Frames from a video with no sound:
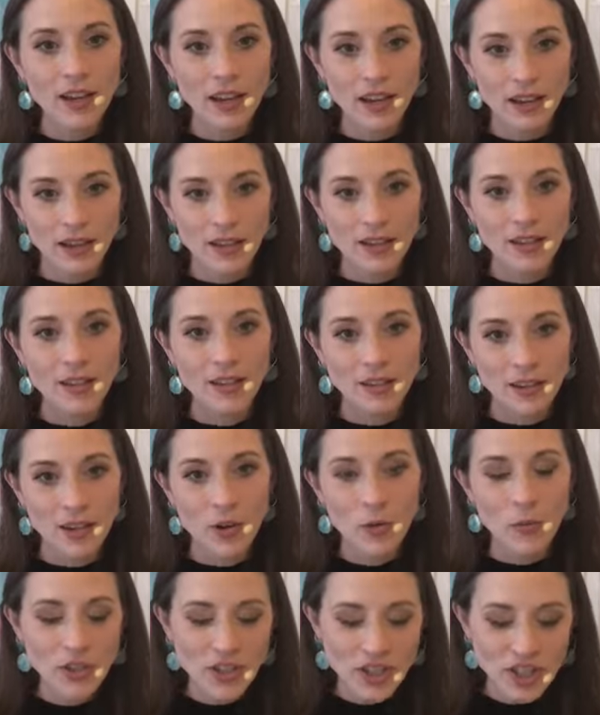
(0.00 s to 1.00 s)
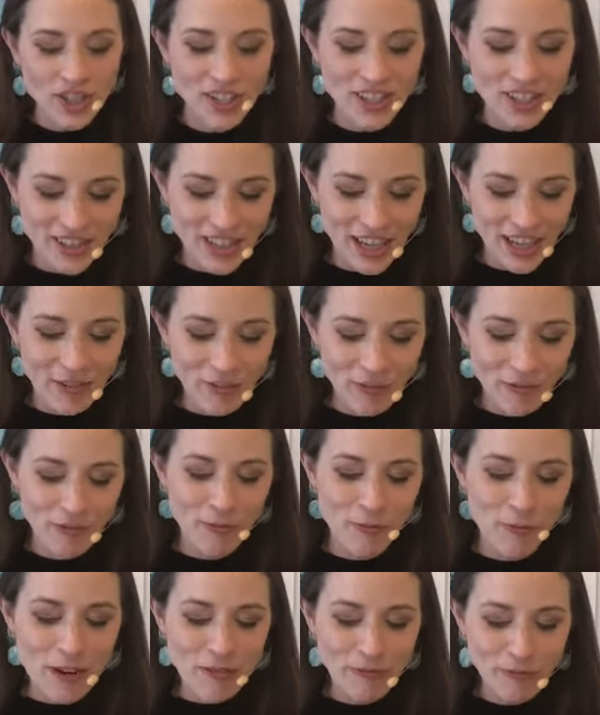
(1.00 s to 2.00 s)
Yeah. Which is, it's like
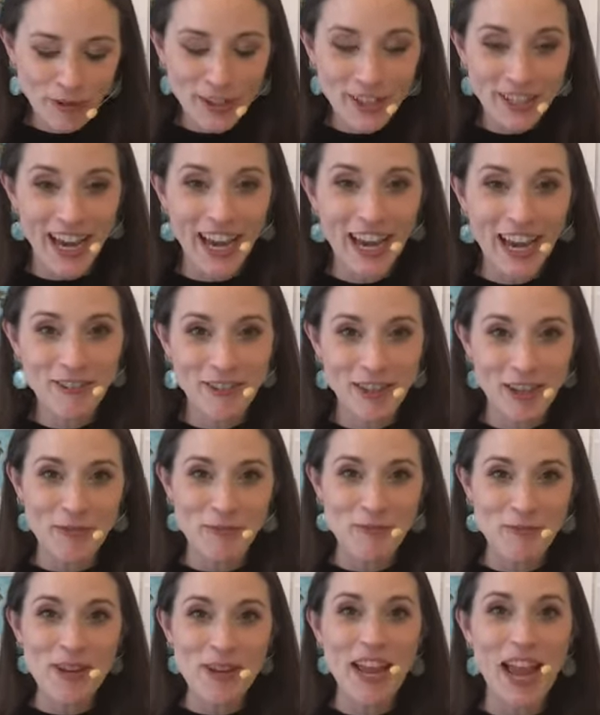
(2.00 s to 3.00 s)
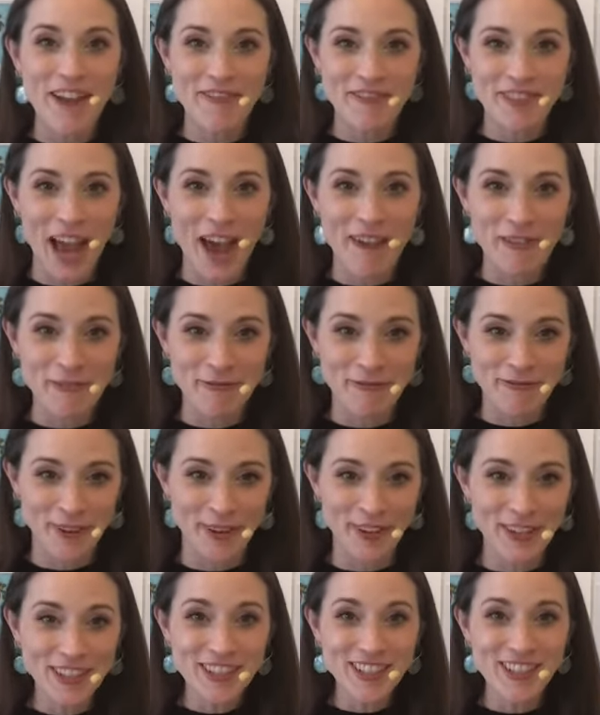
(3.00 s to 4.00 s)
we forget that we have to have it
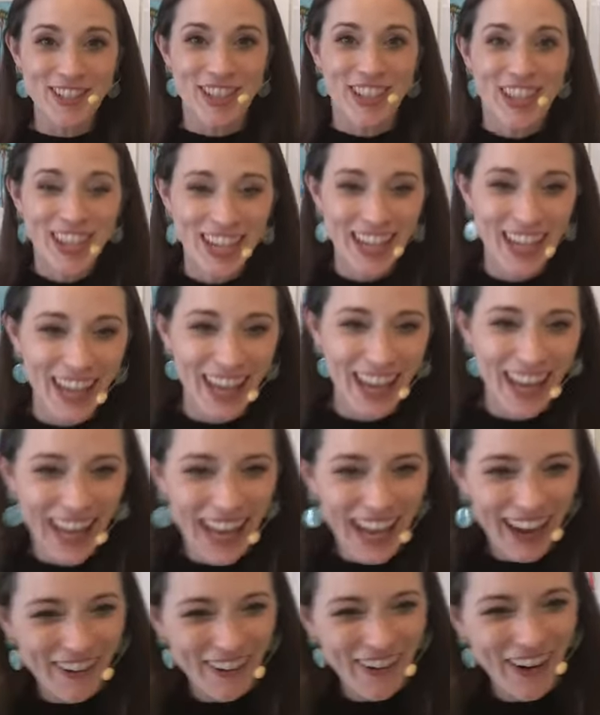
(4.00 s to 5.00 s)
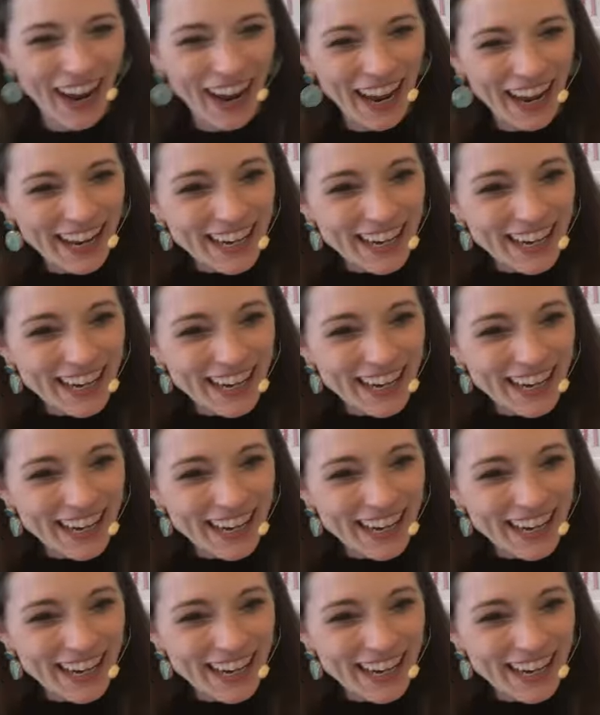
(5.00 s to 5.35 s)
first. Right.